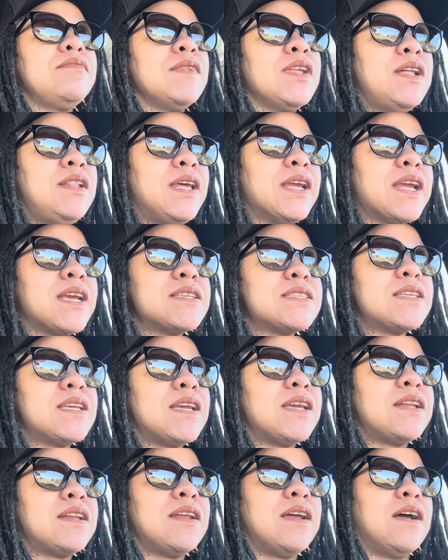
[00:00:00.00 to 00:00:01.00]
Like I
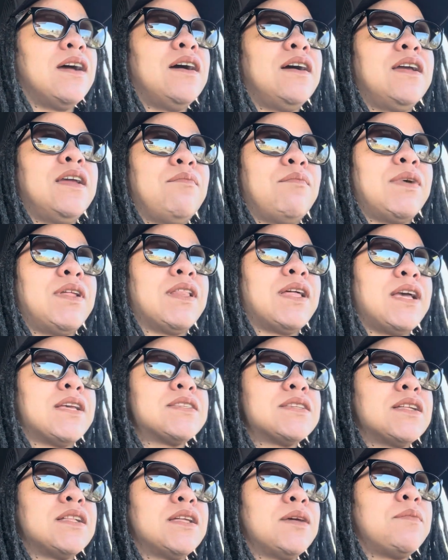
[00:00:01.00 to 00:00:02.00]
said in my
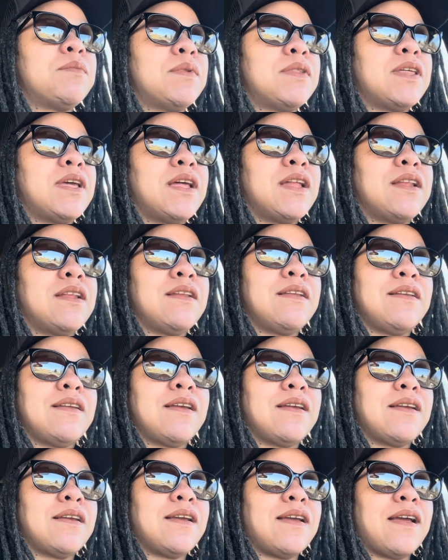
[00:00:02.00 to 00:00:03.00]
last clip, that
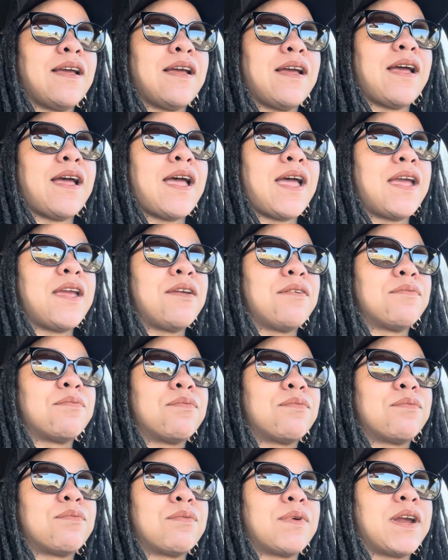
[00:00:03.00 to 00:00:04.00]
I
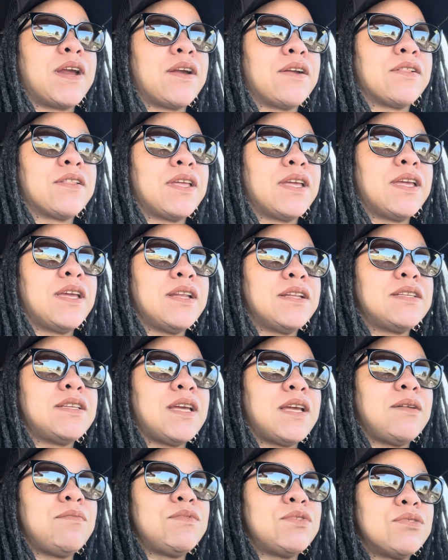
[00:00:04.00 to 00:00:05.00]
rarely get
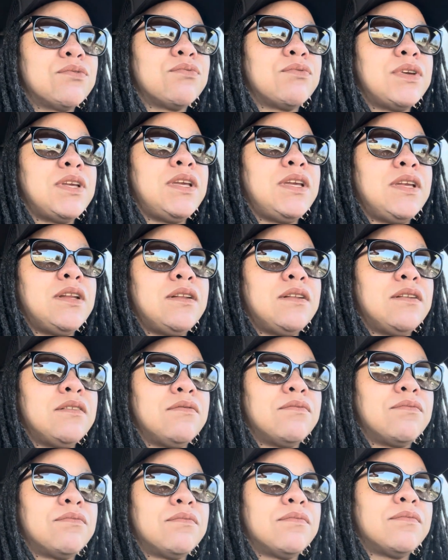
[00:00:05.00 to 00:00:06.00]
time to read.
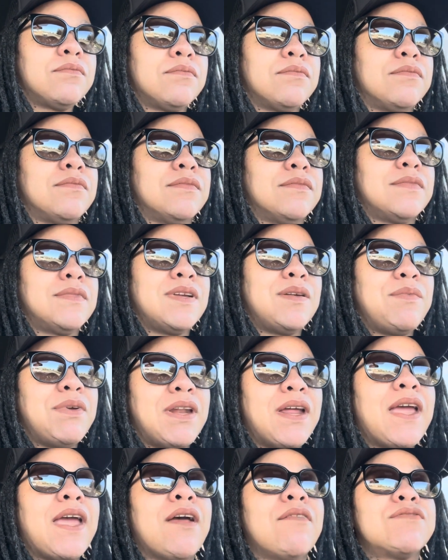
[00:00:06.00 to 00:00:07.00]
I mean,
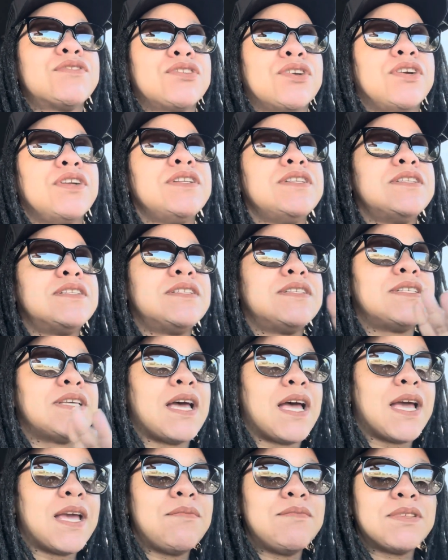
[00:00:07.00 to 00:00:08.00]
I have certain
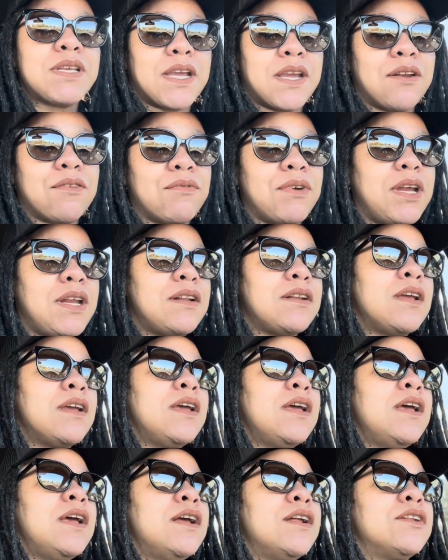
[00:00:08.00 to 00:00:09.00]
times I can read
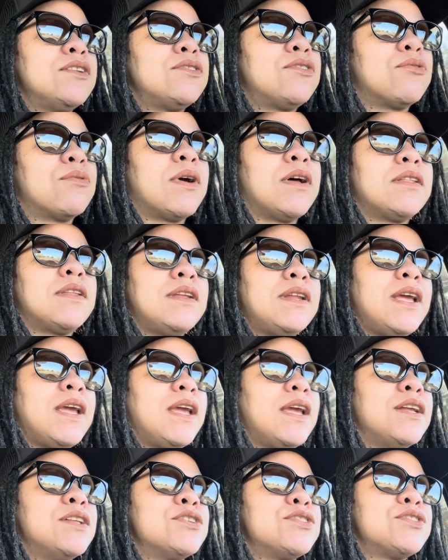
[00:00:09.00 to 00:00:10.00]
throughout the
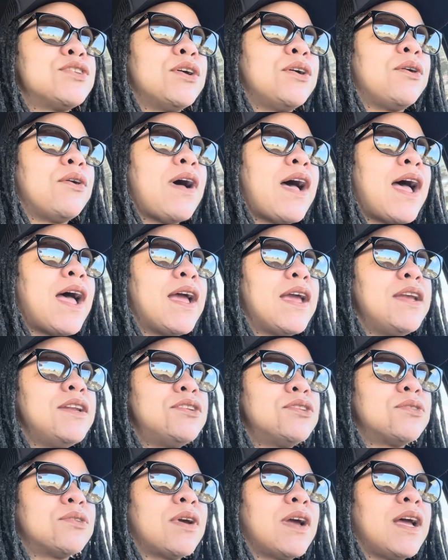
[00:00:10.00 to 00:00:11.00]
day, and so I
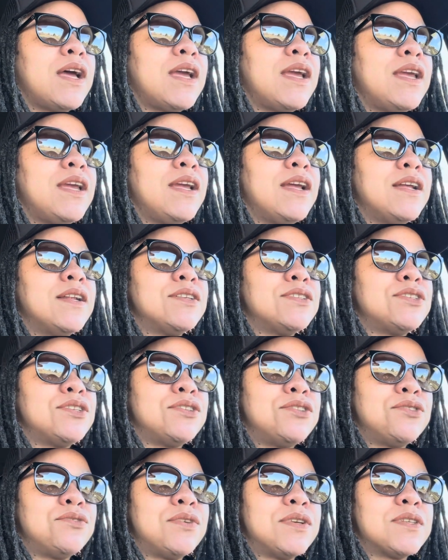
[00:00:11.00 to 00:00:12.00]
try to
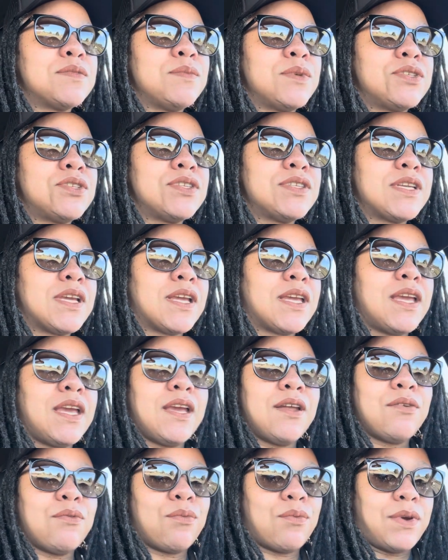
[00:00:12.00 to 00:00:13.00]
do as much as I
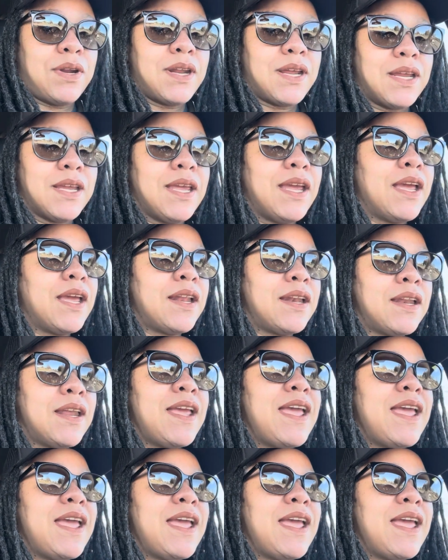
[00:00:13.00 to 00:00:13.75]
can when I can.